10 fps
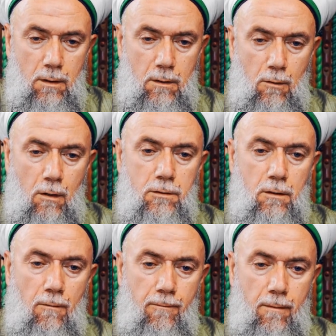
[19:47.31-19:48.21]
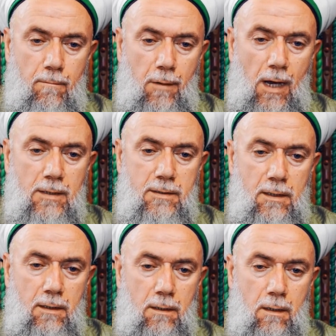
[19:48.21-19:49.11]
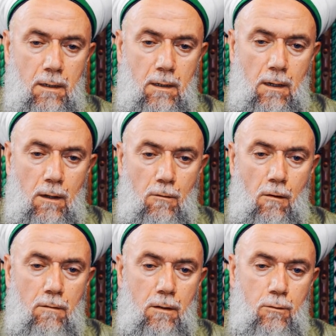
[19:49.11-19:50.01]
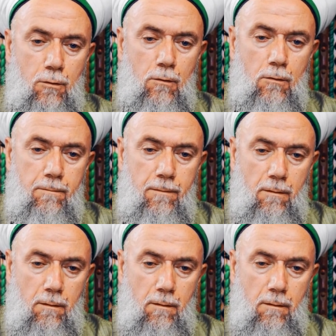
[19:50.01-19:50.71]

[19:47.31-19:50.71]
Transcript: north of Black Sea, going to Europe,